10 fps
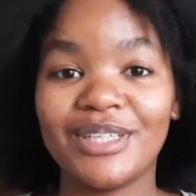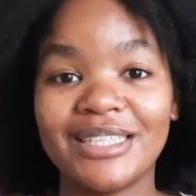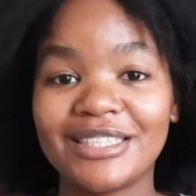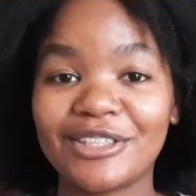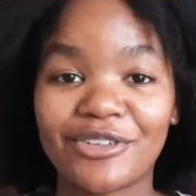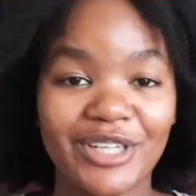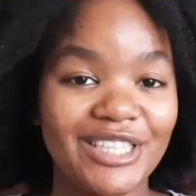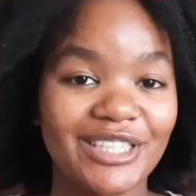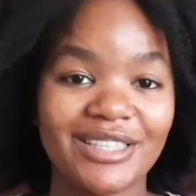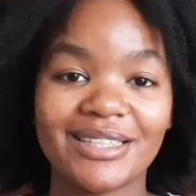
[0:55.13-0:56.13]

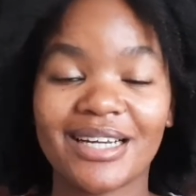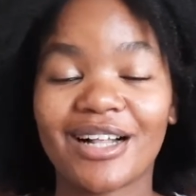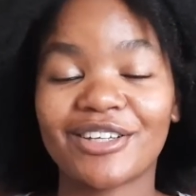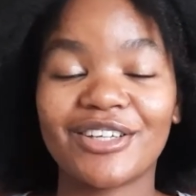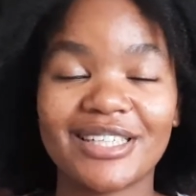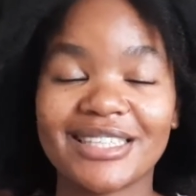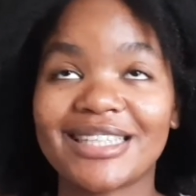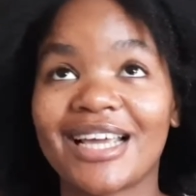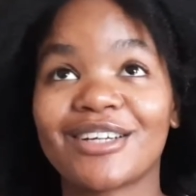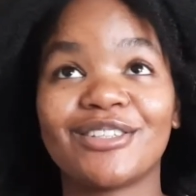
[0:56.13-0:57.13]
integration in calculus.
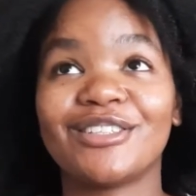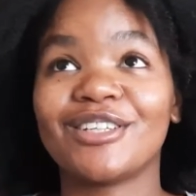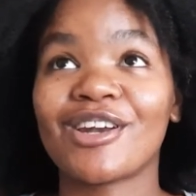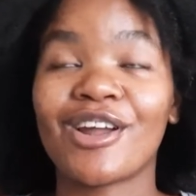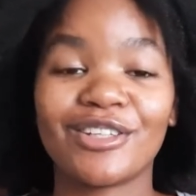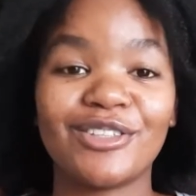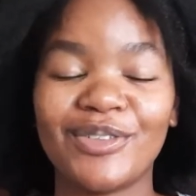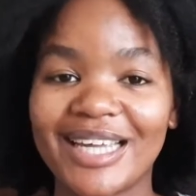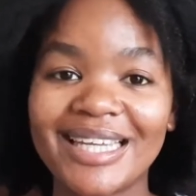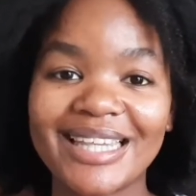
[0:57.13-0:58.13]
I could not do that